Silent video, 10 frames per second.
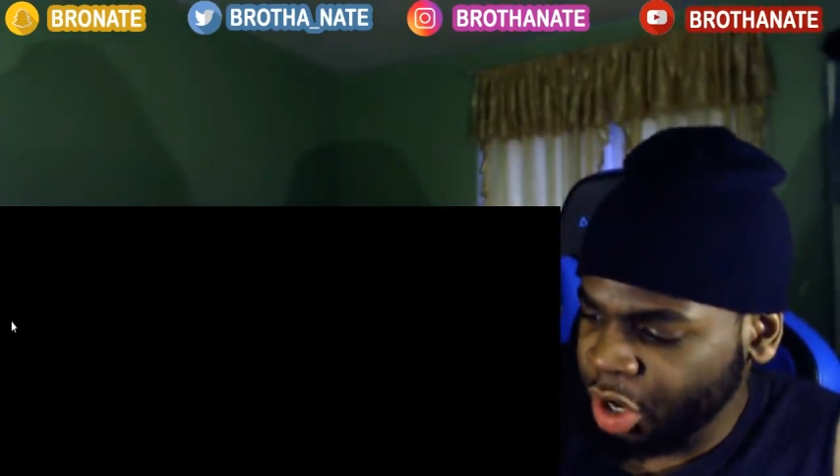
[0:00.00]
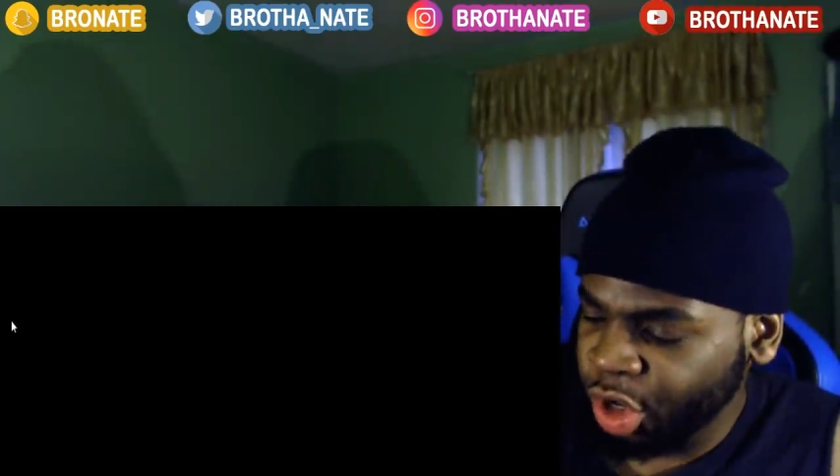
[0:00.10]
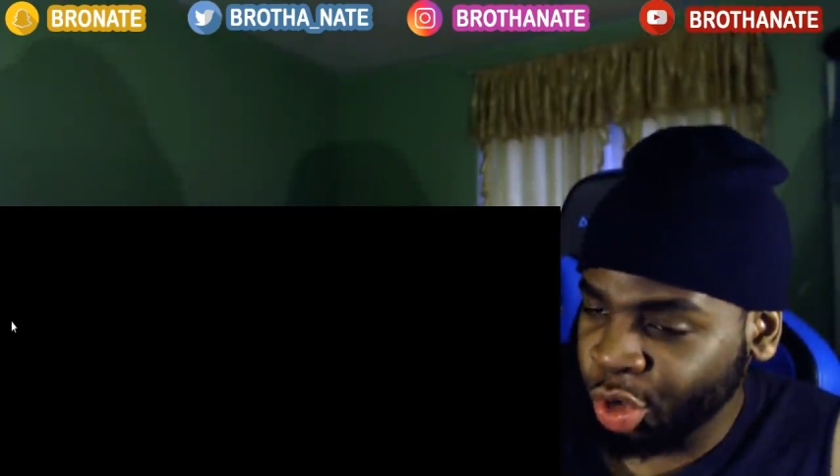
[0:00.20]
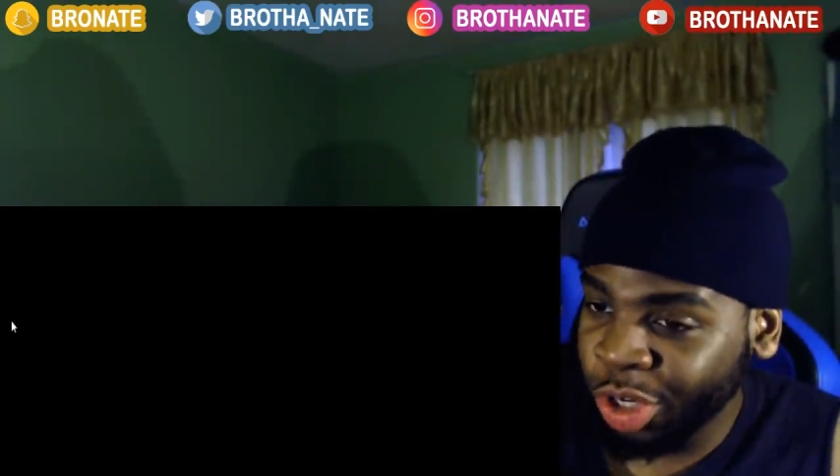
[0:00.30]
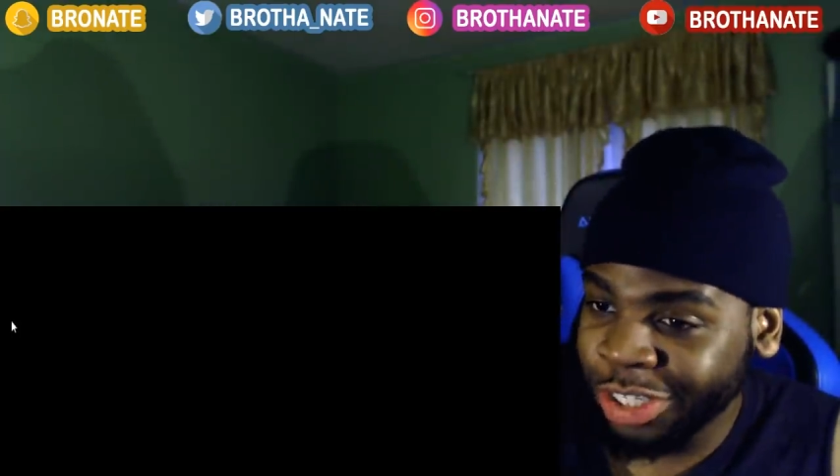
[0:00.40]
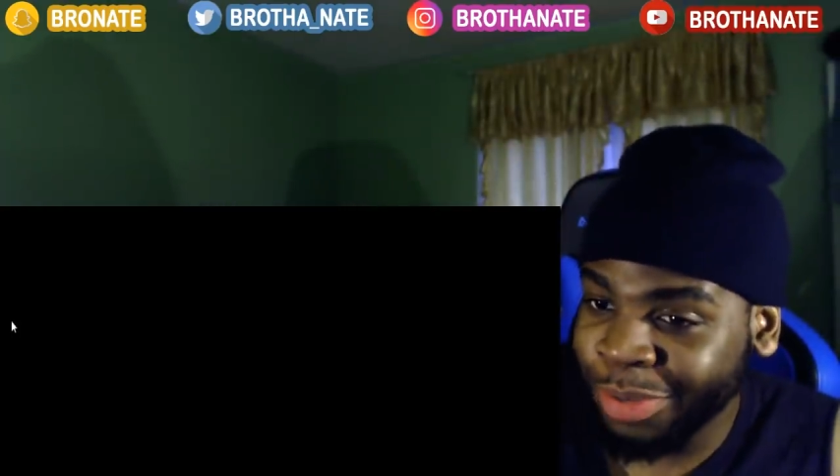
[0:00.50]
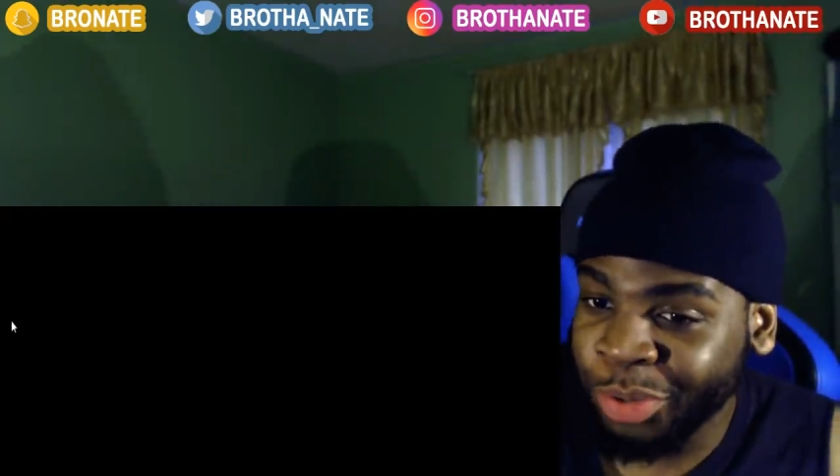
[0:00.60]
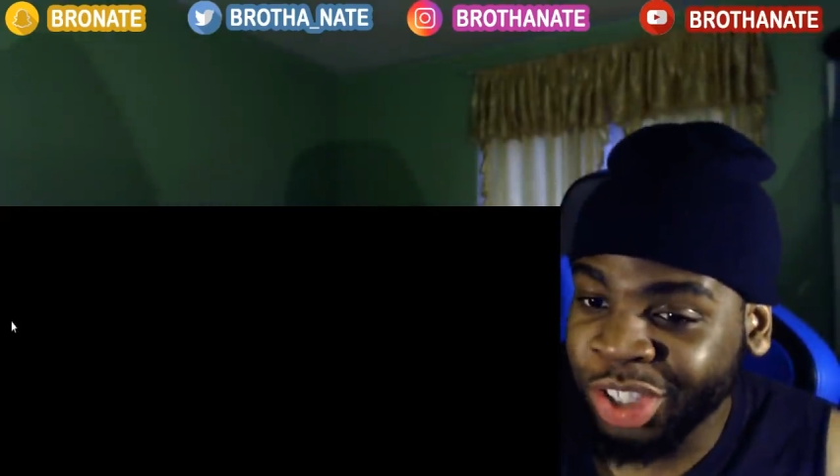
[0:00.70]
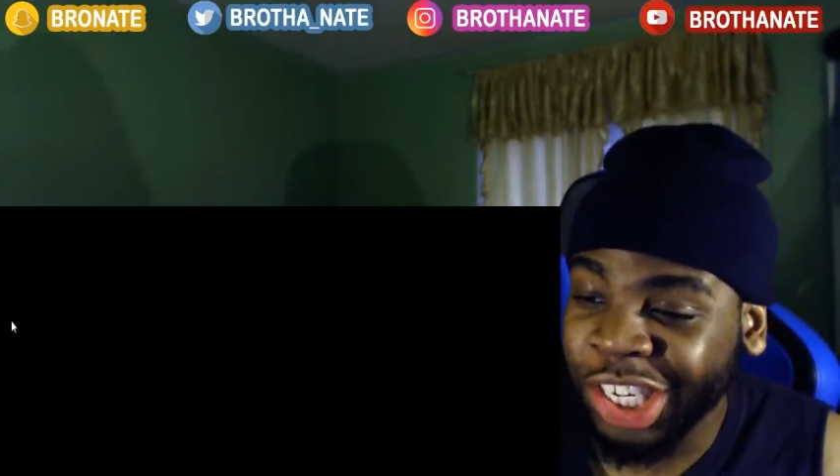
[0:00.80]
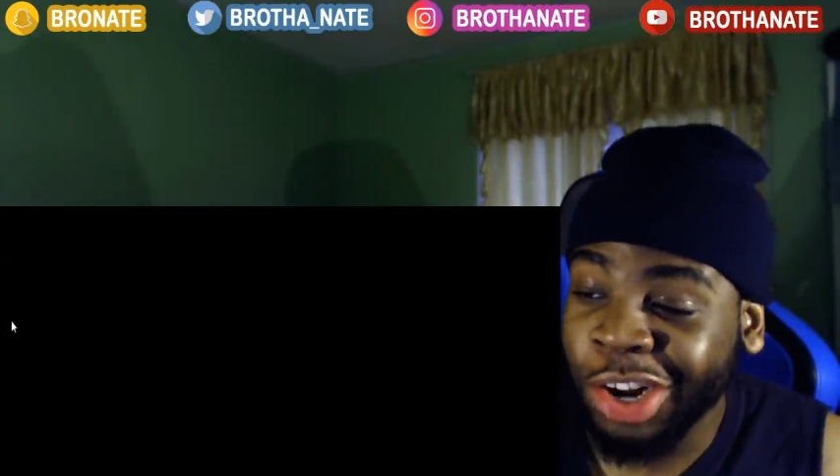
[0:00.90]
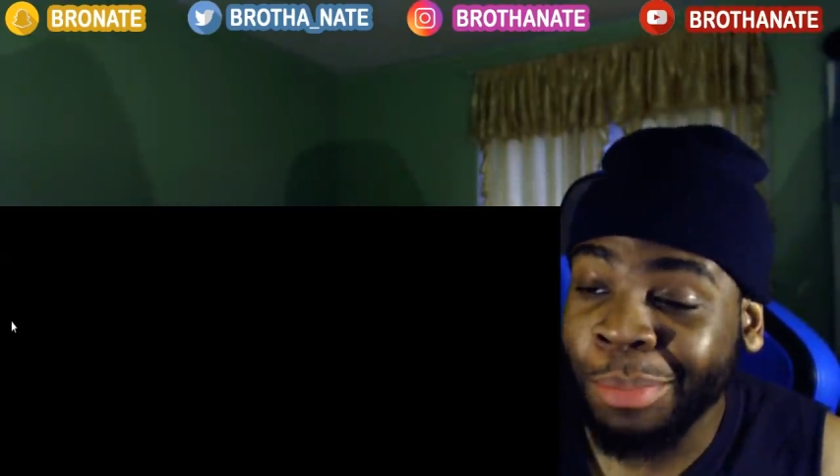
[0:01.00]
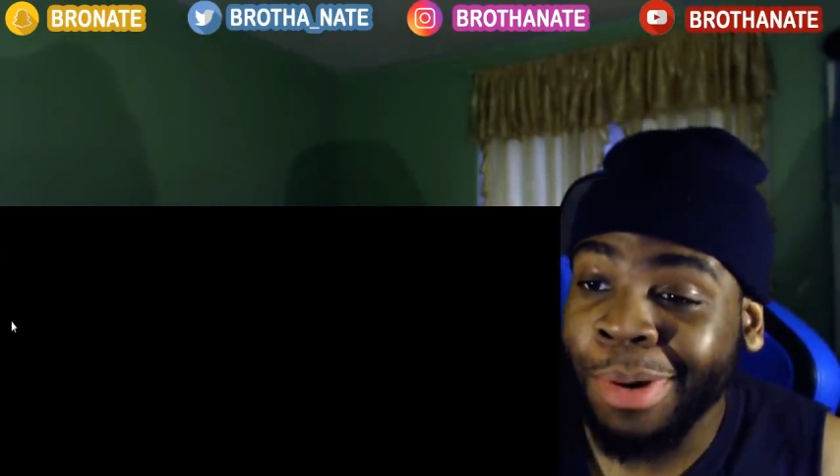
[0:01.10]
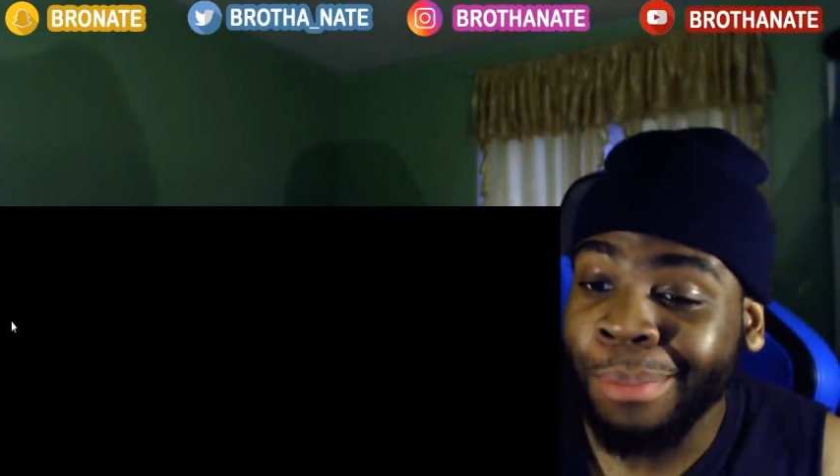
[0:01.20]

You already know what this man. We checking out my